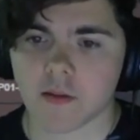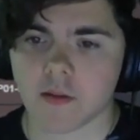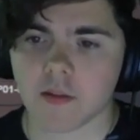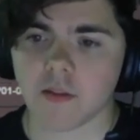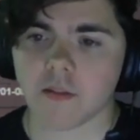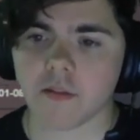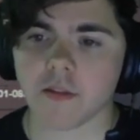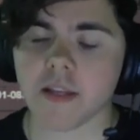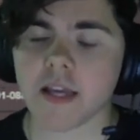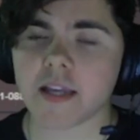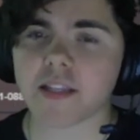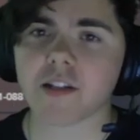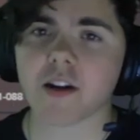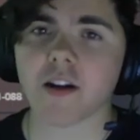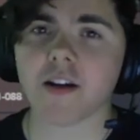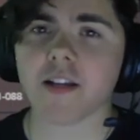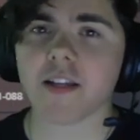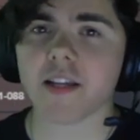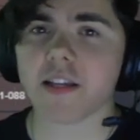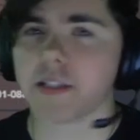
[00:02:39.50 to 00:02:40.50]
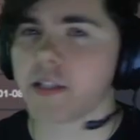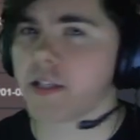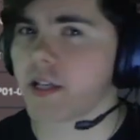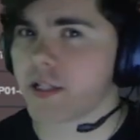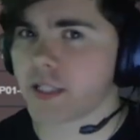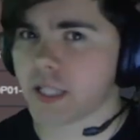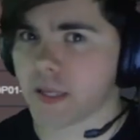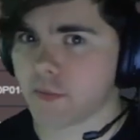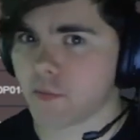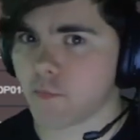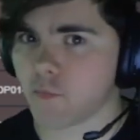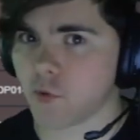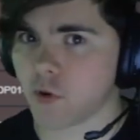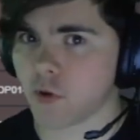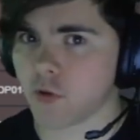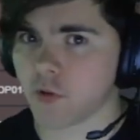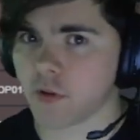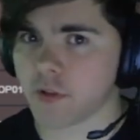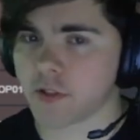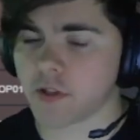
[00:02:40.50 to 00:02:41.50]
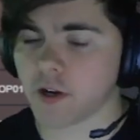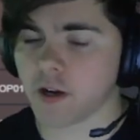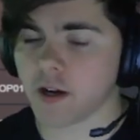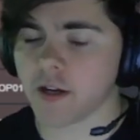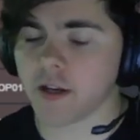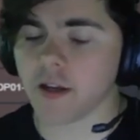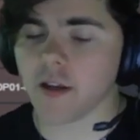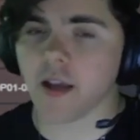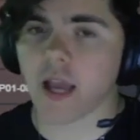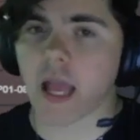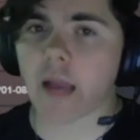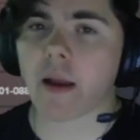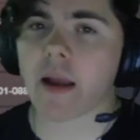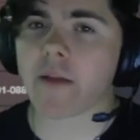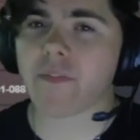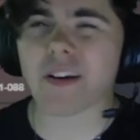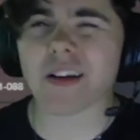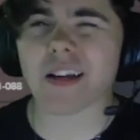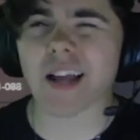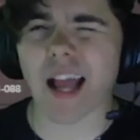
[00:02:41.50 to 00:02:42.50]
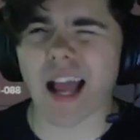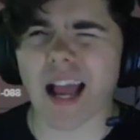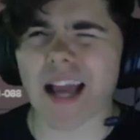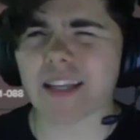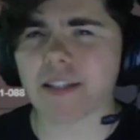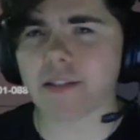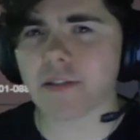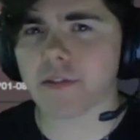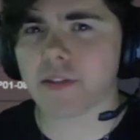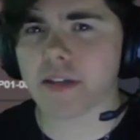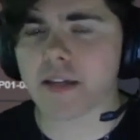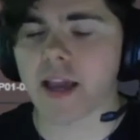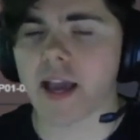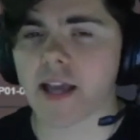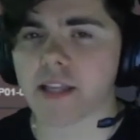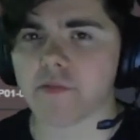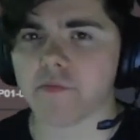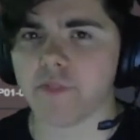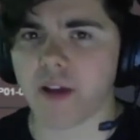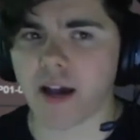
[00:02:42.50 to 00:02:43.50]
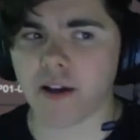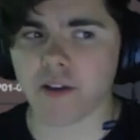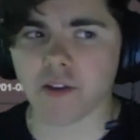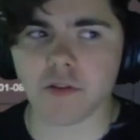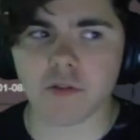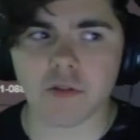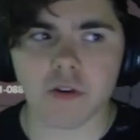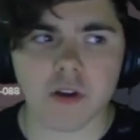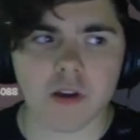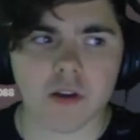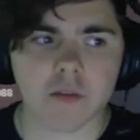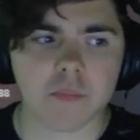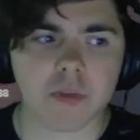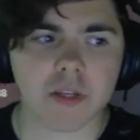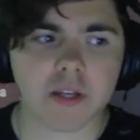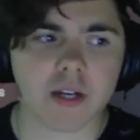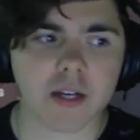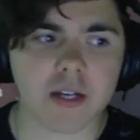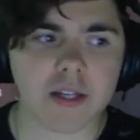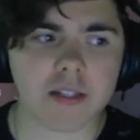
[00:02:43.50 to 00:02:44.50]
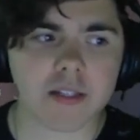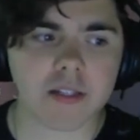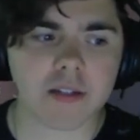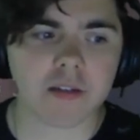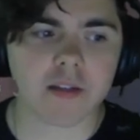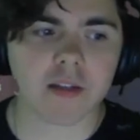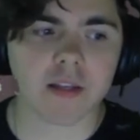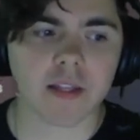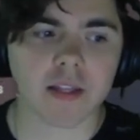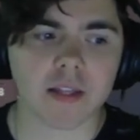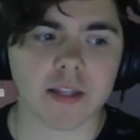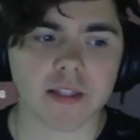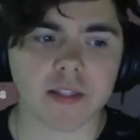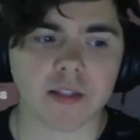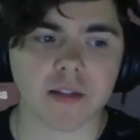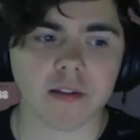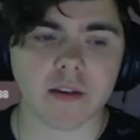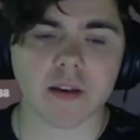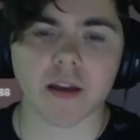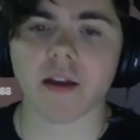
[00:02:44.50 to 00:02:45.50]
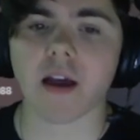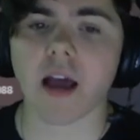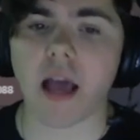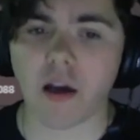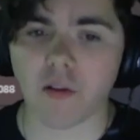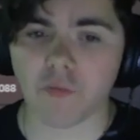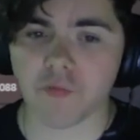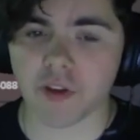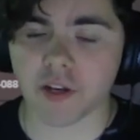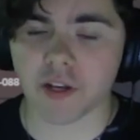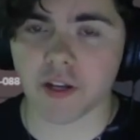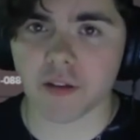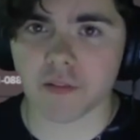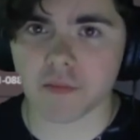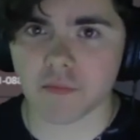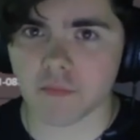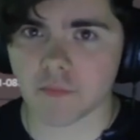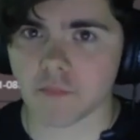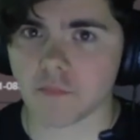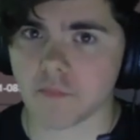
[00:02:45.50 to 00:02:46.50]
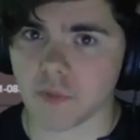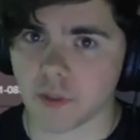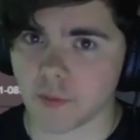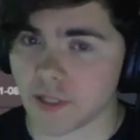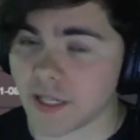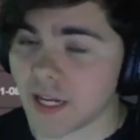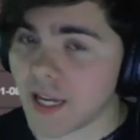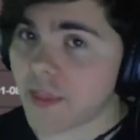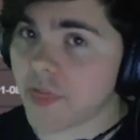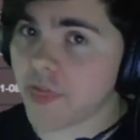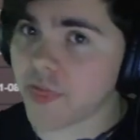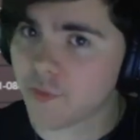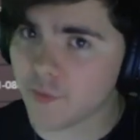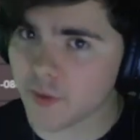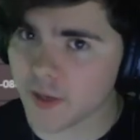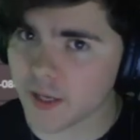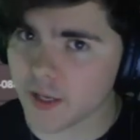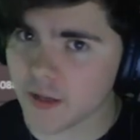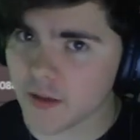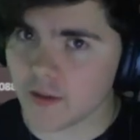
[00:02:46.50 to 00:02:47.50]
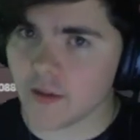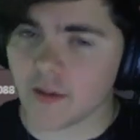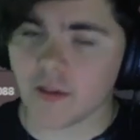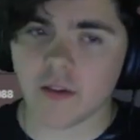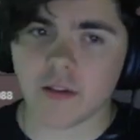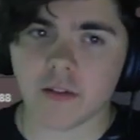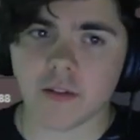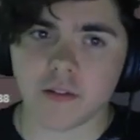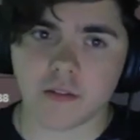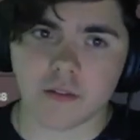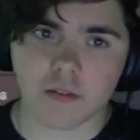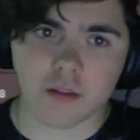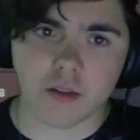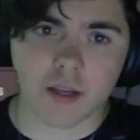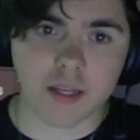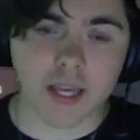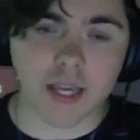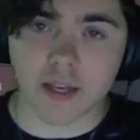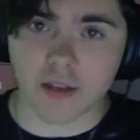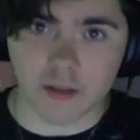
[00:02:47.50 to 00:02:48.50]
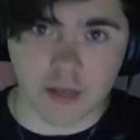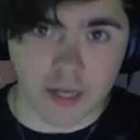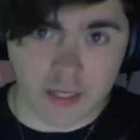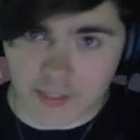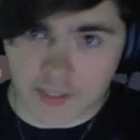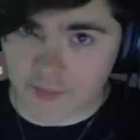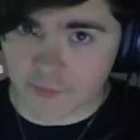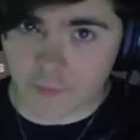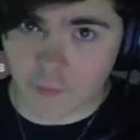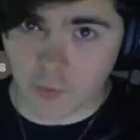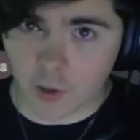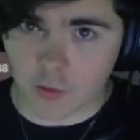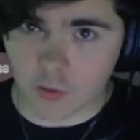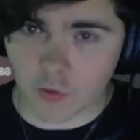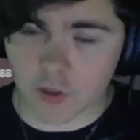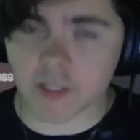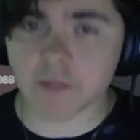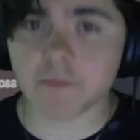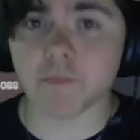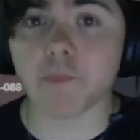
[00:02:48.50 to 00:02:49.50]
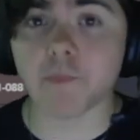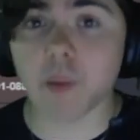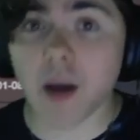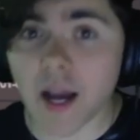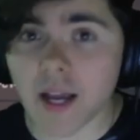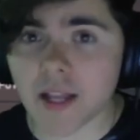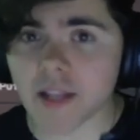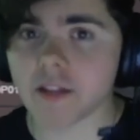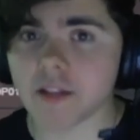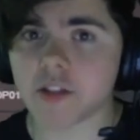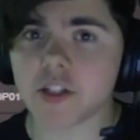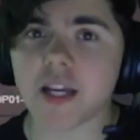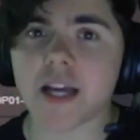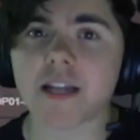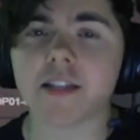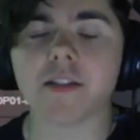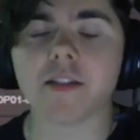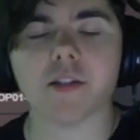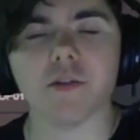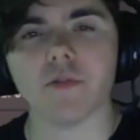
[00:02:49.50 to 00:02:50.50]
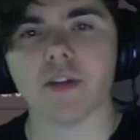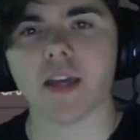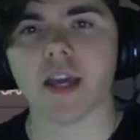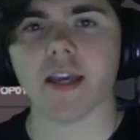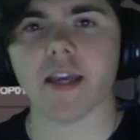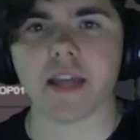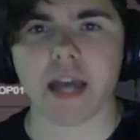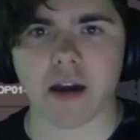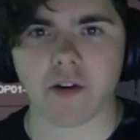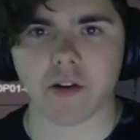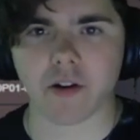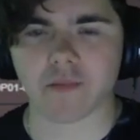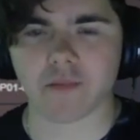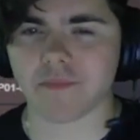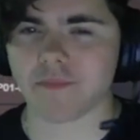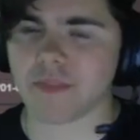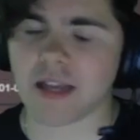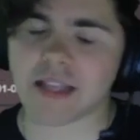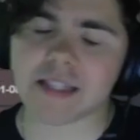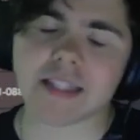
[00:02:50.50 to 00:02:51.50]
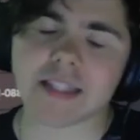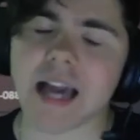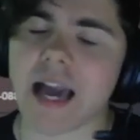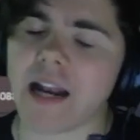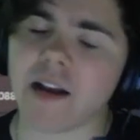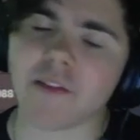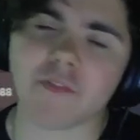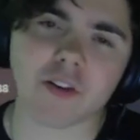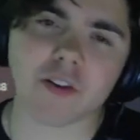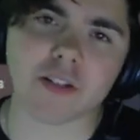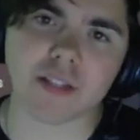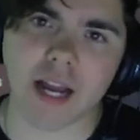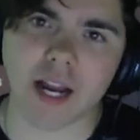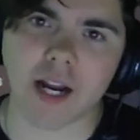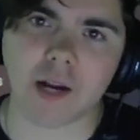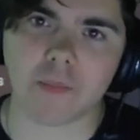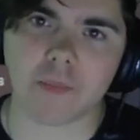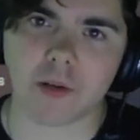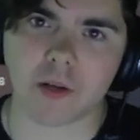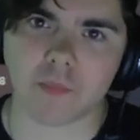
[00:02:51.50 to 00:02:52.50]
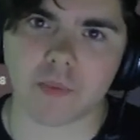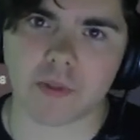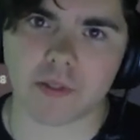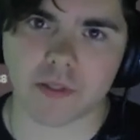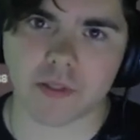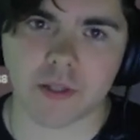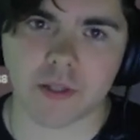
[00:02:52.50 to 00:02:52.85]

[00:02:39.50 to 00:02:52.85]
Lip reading: The next card isn't a 7 Warlords card. However, I still think it has value because it is Alvida. We run it at 3. Again, not 7 Warlords, but she has 2k counter. That's kind of her entire purpose.